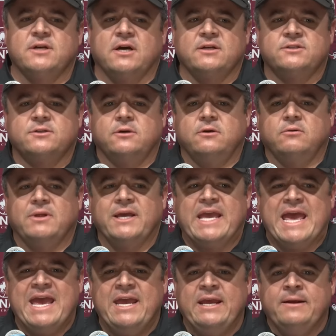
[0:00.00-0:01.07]
also like,
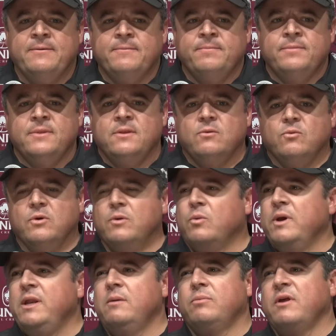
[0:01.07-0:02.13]
hey,
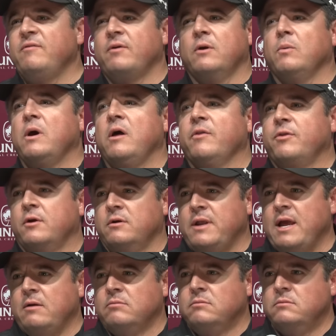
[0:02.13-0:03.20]
we didn't play very well on third
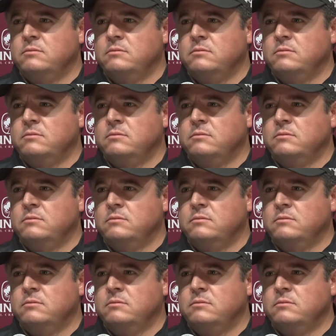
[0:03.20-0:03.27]
down.